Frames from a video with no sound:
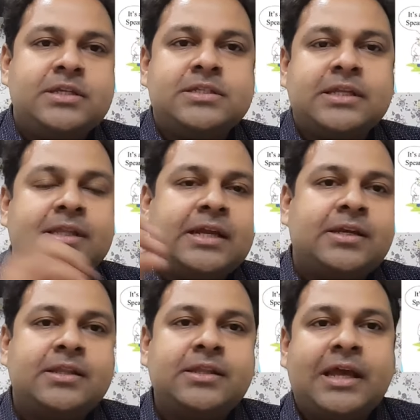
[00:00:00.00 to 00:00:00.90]
He said that
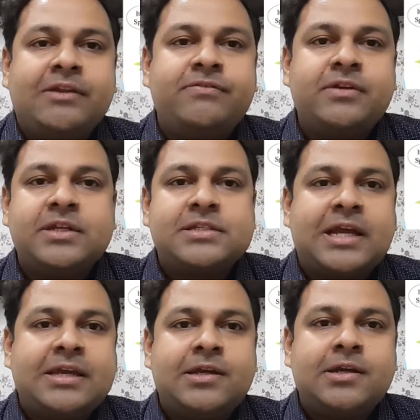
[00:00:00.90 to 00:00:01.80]
the elephant is
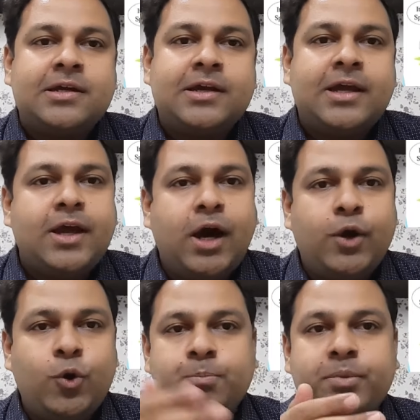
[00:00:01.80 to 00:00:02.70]
like a
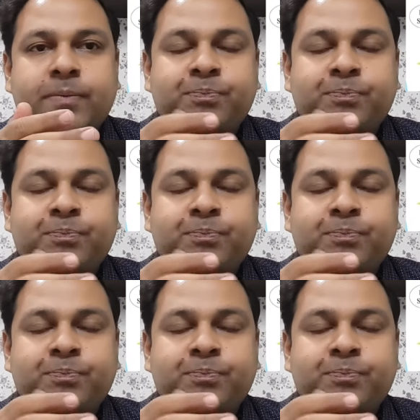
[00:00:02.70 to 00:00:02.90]
rope.